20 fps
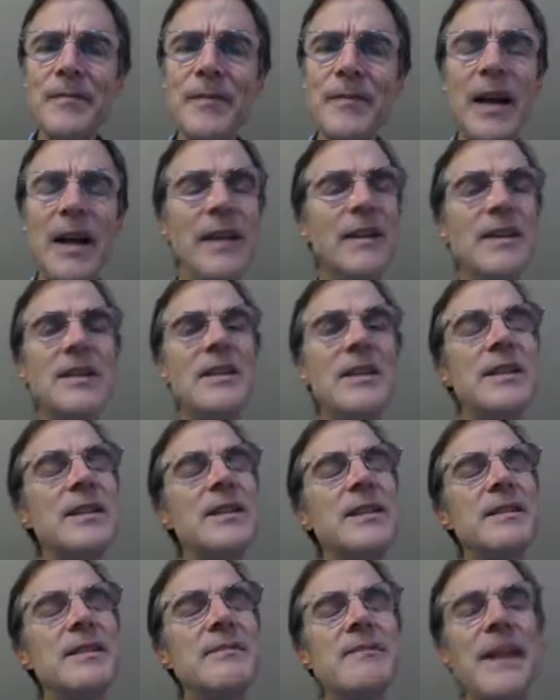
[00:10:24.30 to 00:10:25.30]
and this
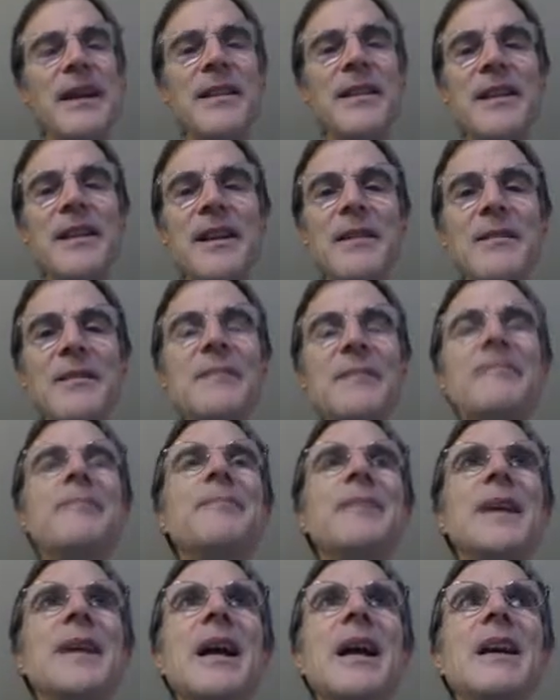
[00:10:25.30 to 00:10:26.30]
is, I think,
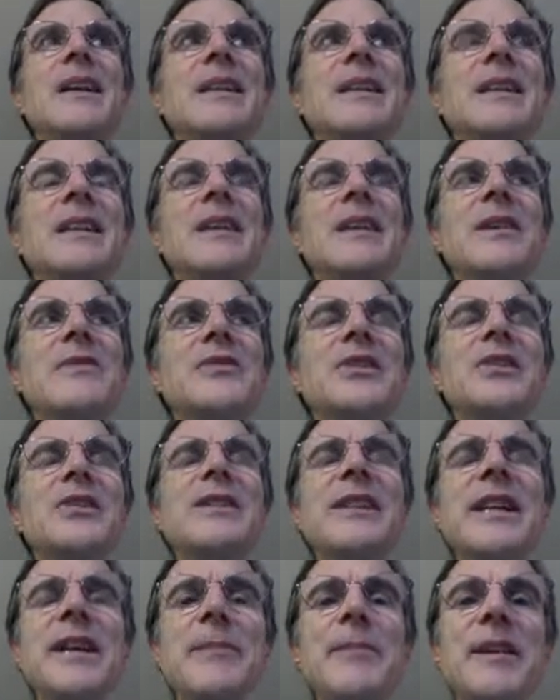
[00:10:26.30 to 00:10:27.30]
you know, just
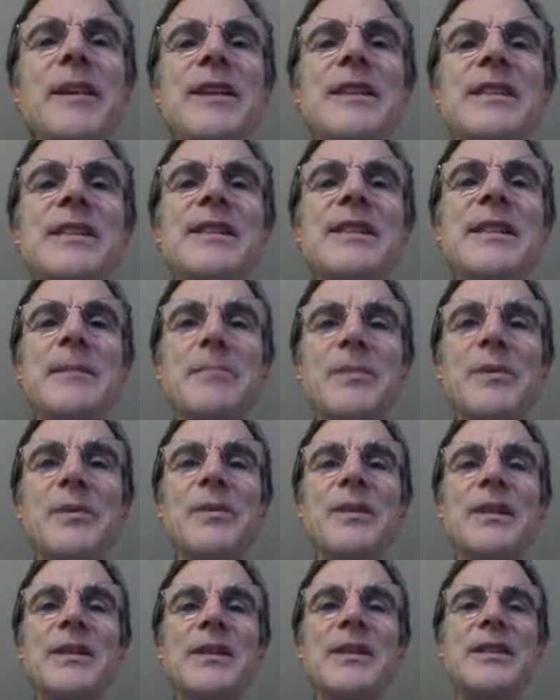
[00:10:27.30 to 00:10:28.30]
to keep things
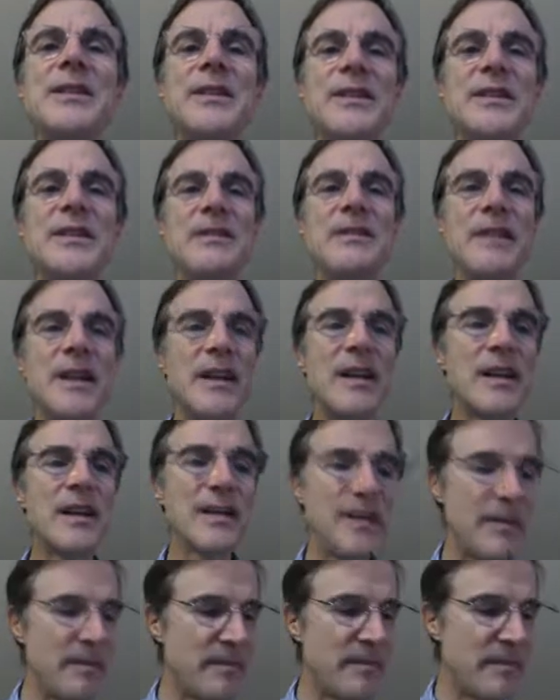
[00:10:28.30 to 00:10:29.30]
simple, this is uh,
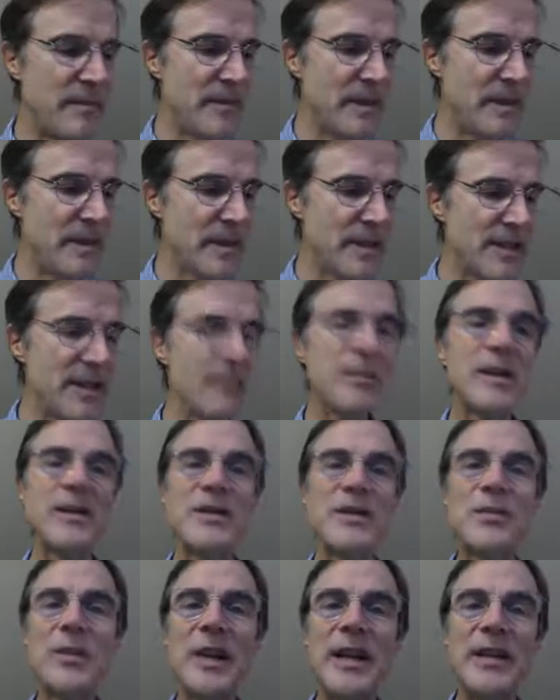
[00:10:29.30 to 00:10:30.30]
the, the
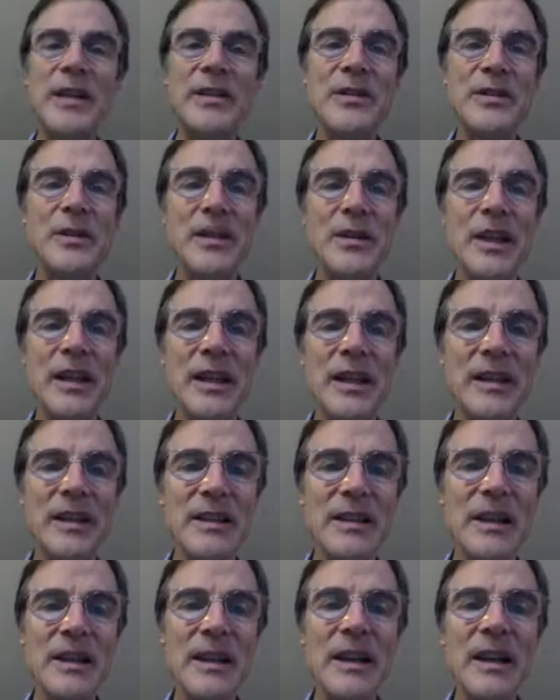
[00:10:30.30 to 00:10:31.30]
simplest way to do
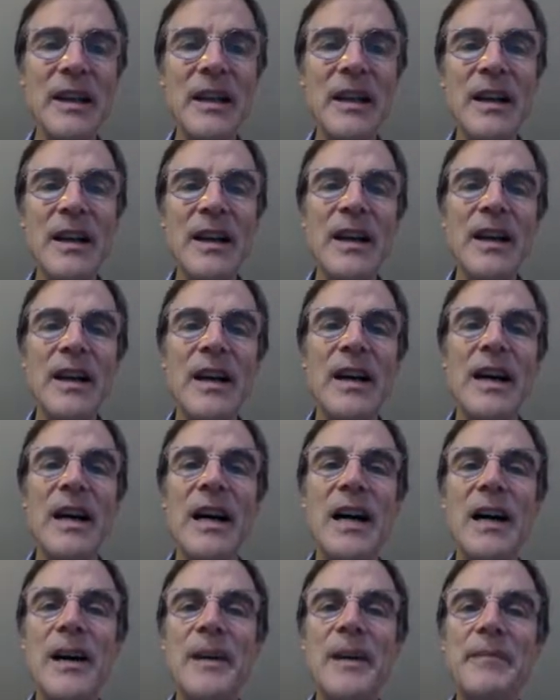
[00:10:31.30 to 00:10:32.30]
things,
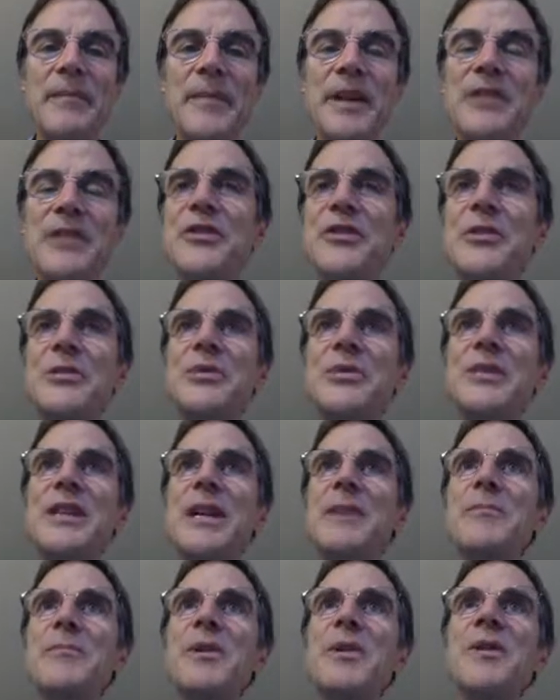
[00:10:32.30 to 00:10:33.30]
um, is use
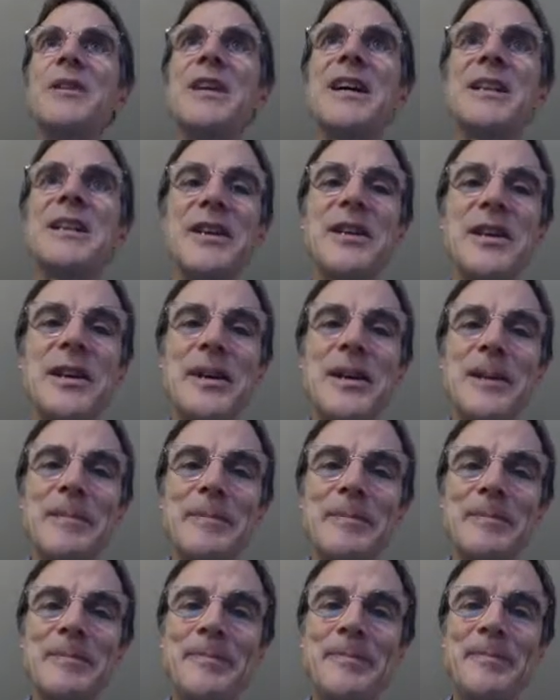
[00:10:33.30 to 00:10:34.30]

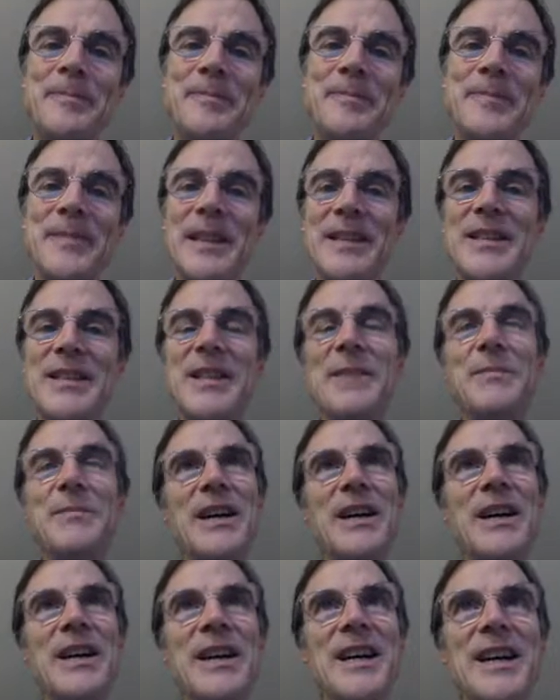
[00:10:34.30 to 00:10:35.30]
imgur.com. It seems
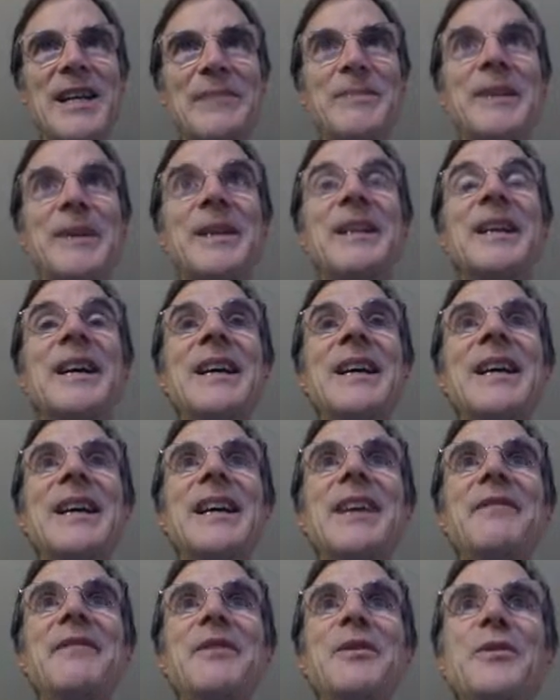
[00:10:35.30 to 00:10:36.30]
odd, but
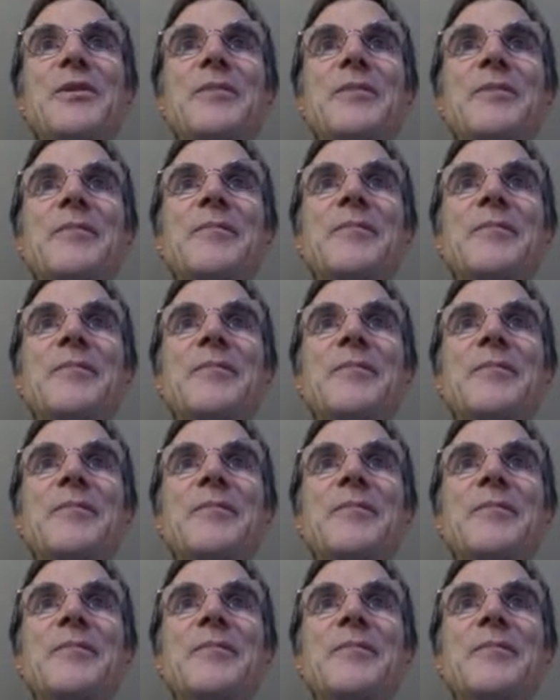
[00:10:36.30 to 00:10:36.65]
if you